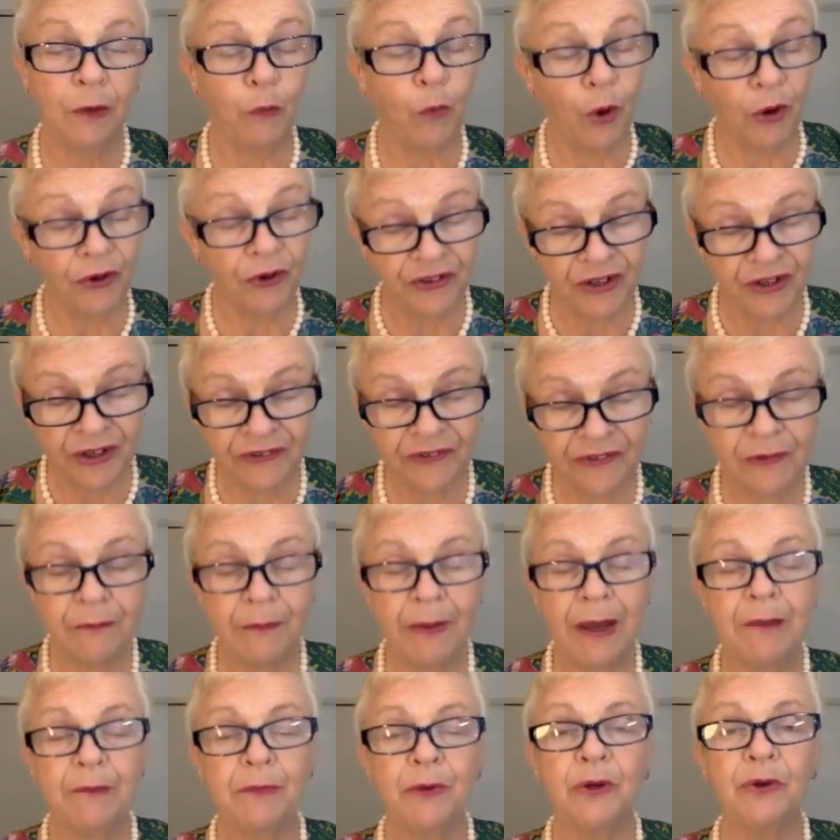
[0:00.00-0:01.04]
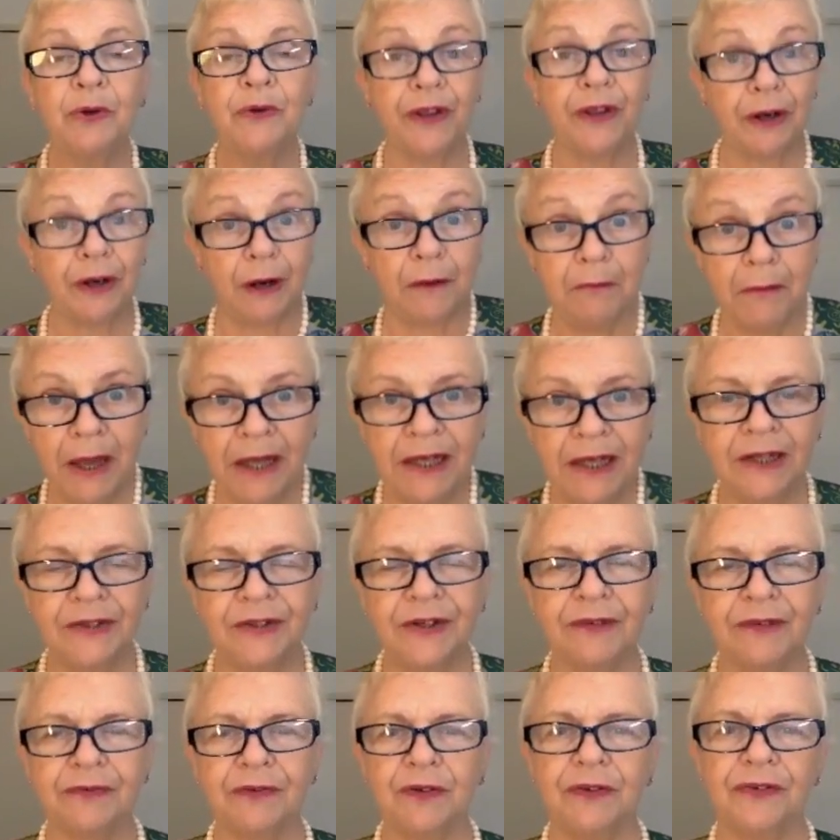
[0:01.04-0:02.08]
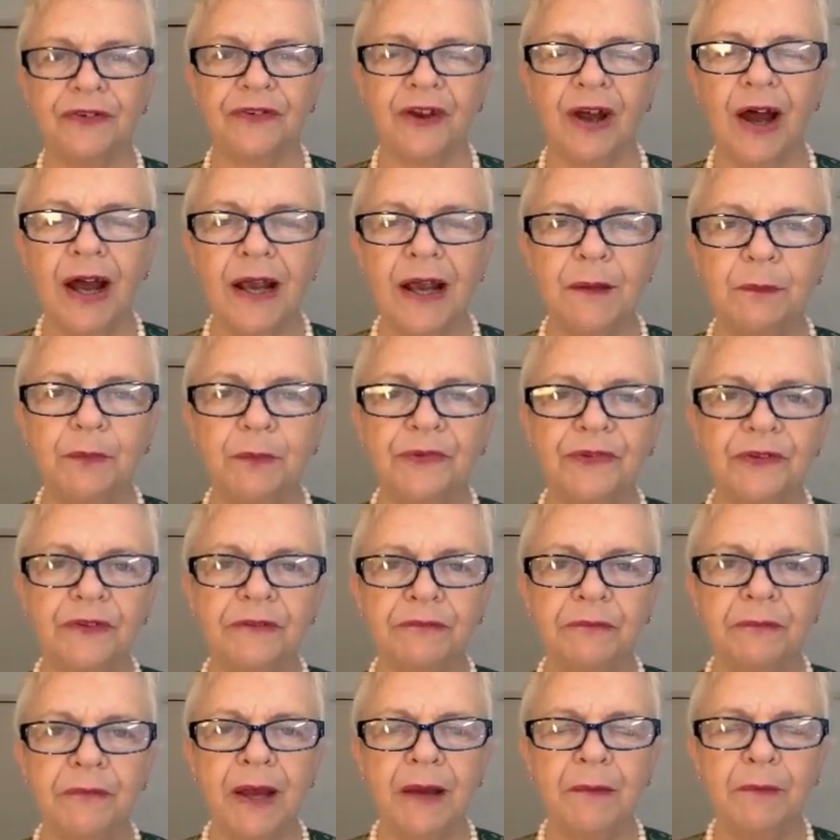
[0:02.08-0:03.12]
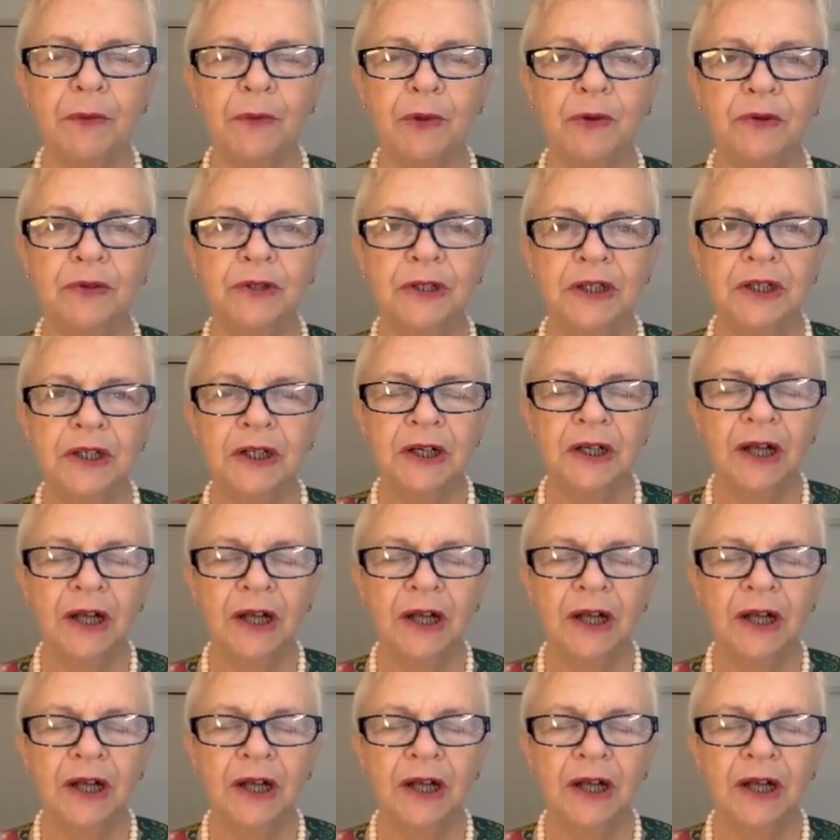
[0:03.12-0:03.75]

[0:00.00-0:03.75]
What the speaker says: What is a memo? There are many different types of memo.